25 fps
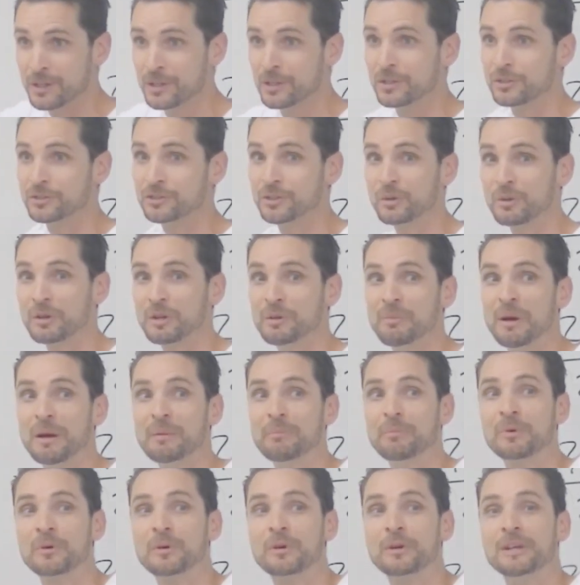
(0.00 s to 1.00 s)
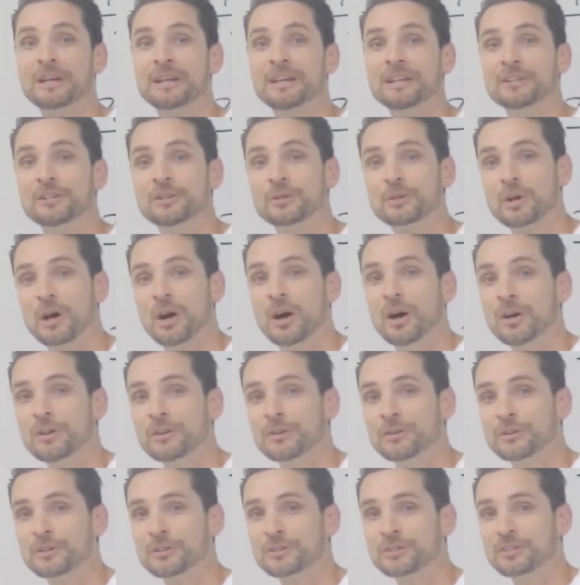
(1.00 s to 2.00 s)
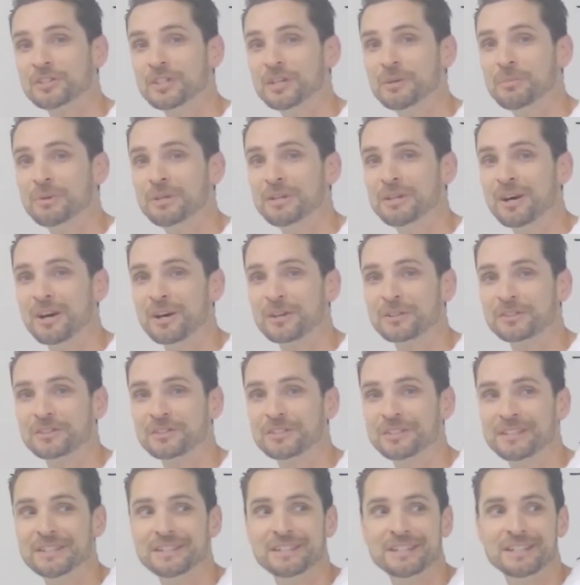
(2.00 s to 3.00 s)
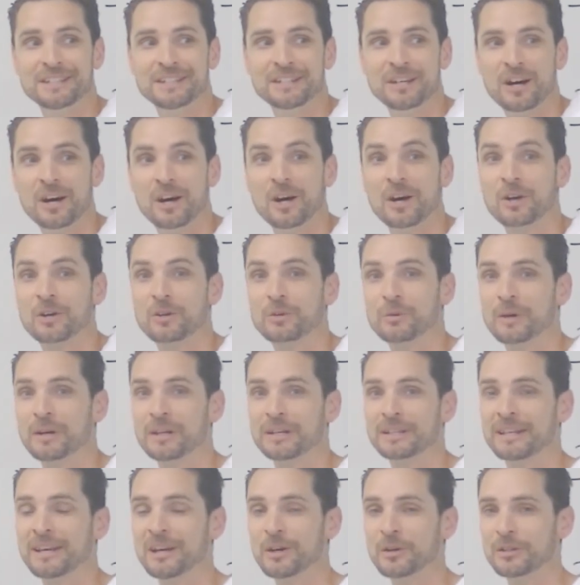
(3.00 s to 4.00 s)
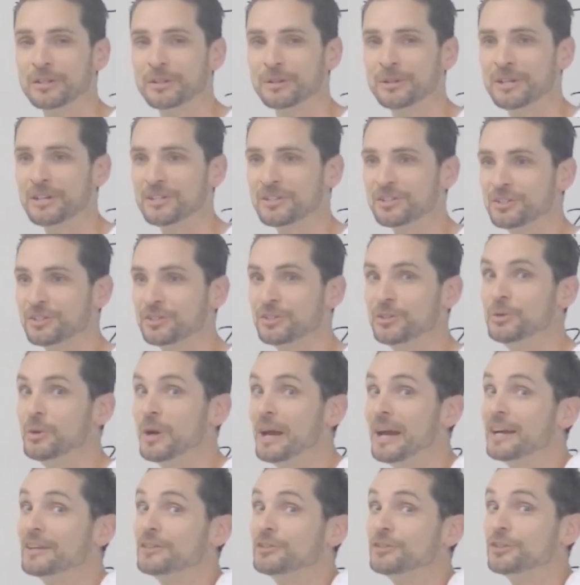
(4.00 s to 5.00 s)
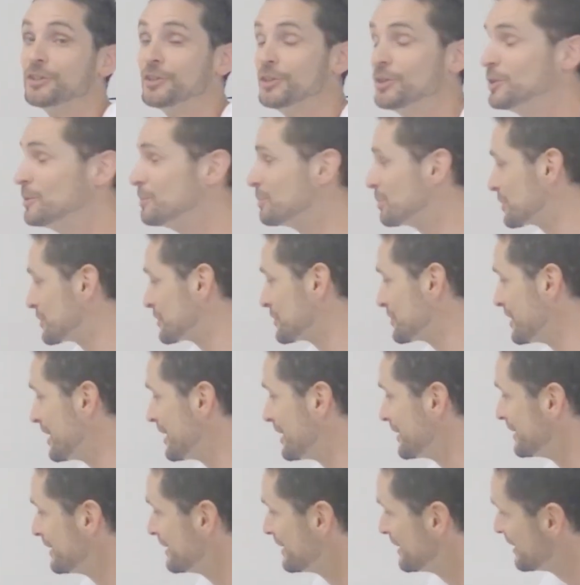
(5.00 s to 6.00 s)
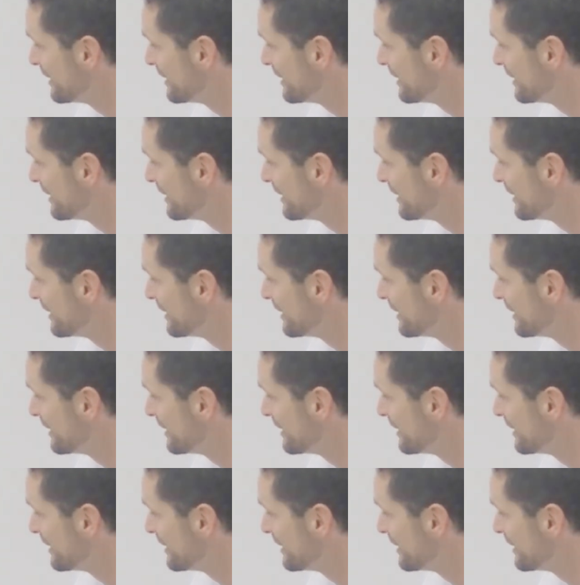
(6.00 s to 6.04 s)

So remember, in your other CBR, CDR, right, calculation, you had 2%.